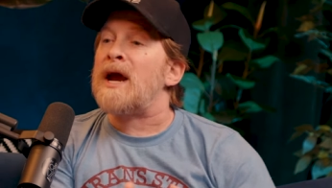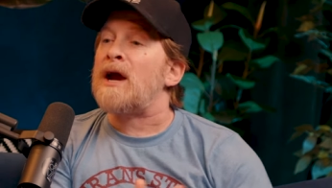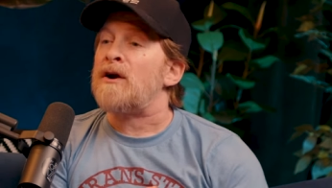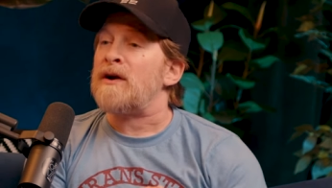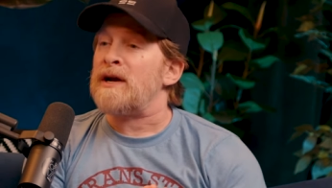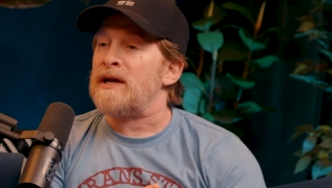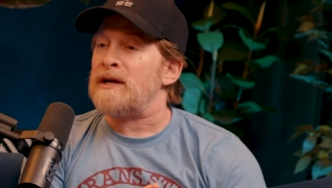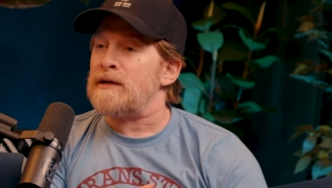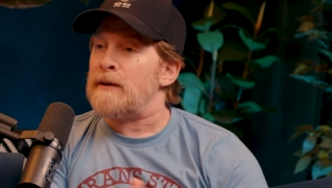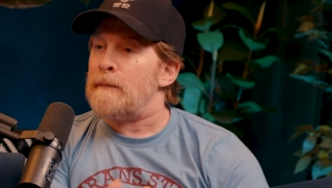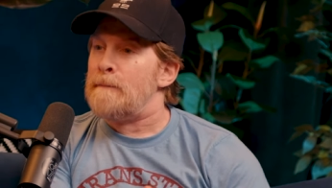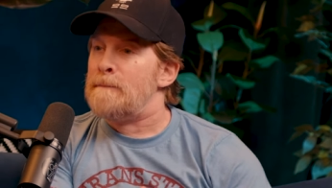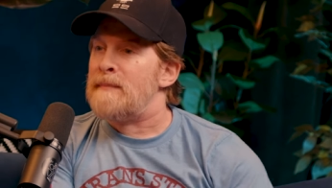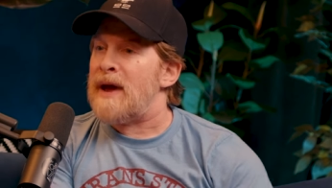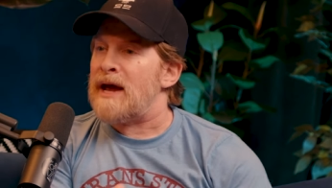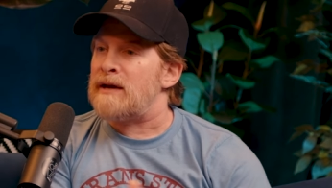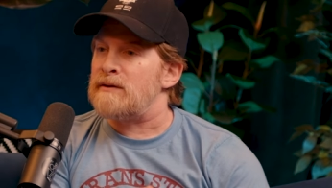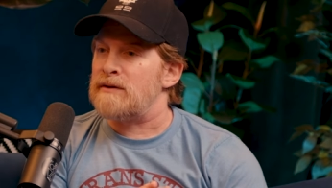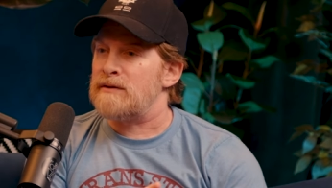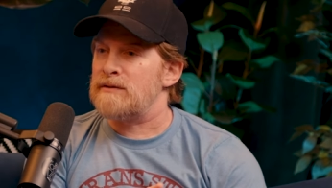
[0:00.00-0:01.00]
married
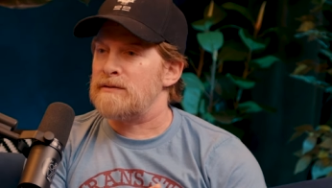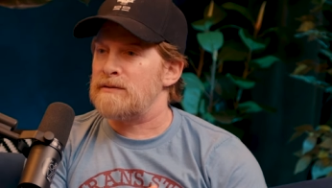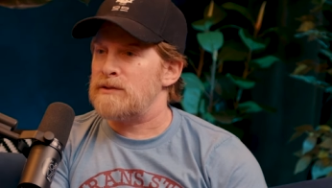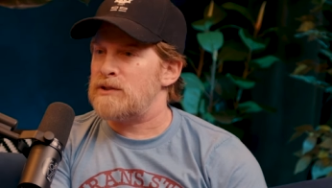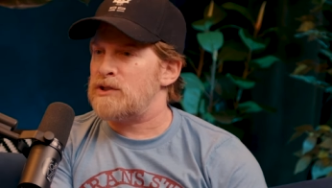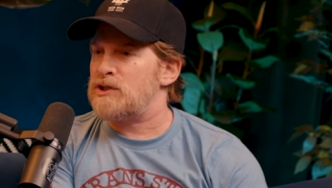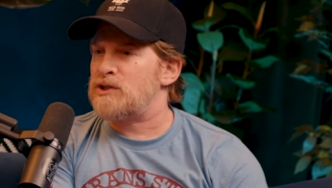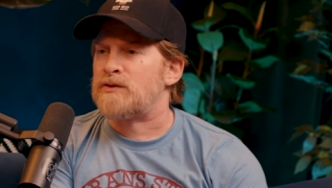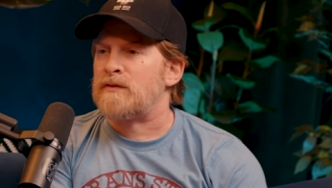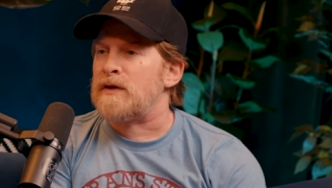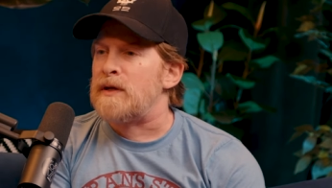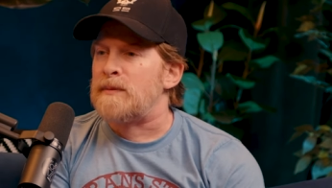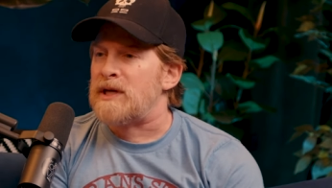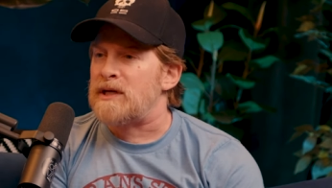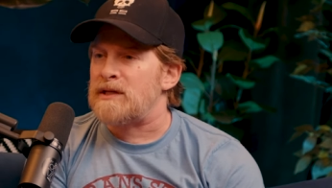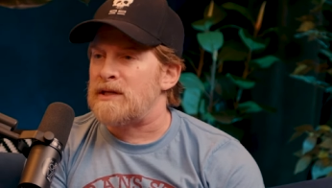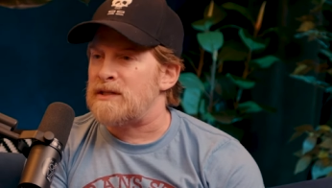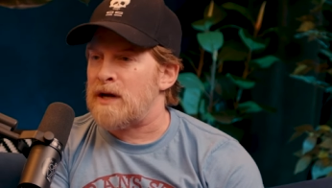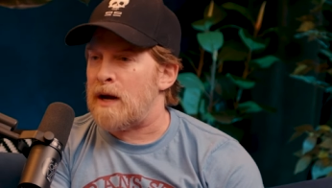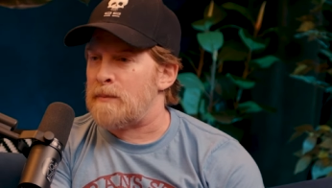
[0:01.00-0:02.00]
meant
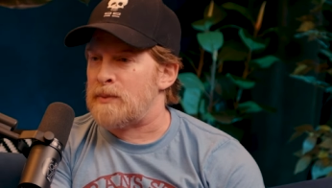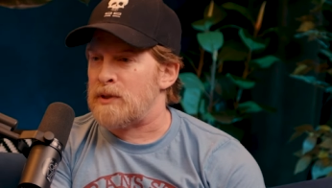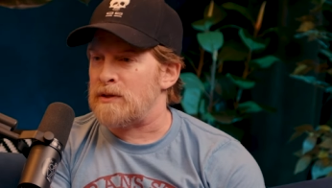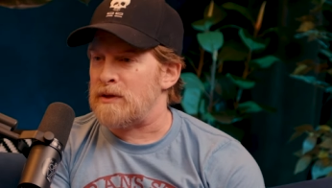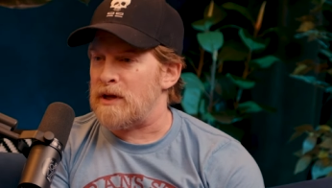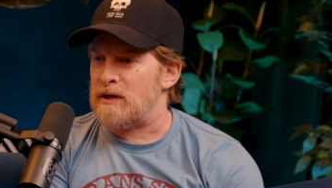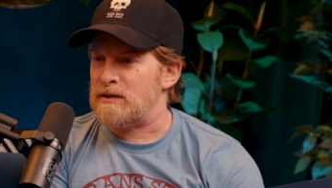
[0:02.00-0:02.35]
screaming at the top of your